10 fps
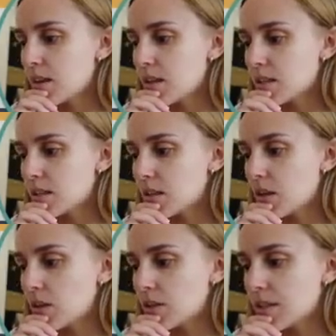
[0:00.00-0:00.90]
This is a
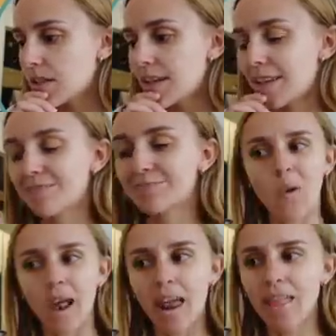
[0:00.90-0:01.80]
no, dislike it.
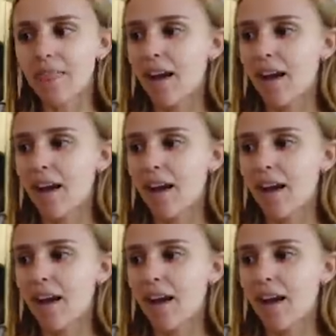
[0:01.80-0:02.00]
Quite like